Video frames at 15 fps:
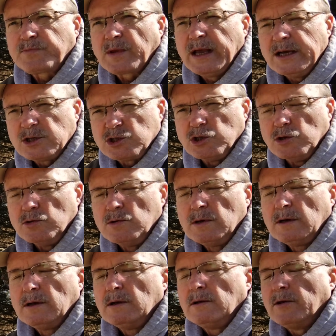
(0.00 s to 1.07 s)
issue,
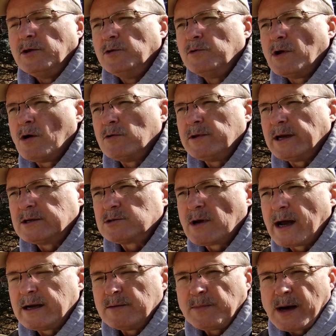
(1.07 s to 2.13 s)
you know that
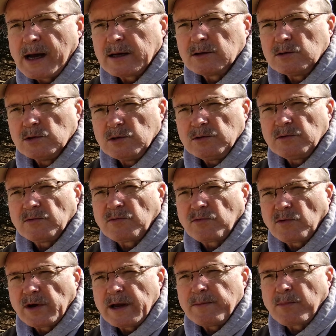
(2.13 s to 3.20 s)
trying to buy
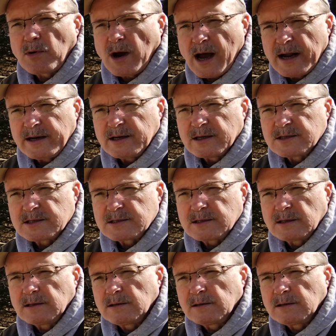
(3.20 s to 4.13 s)
gluten-free products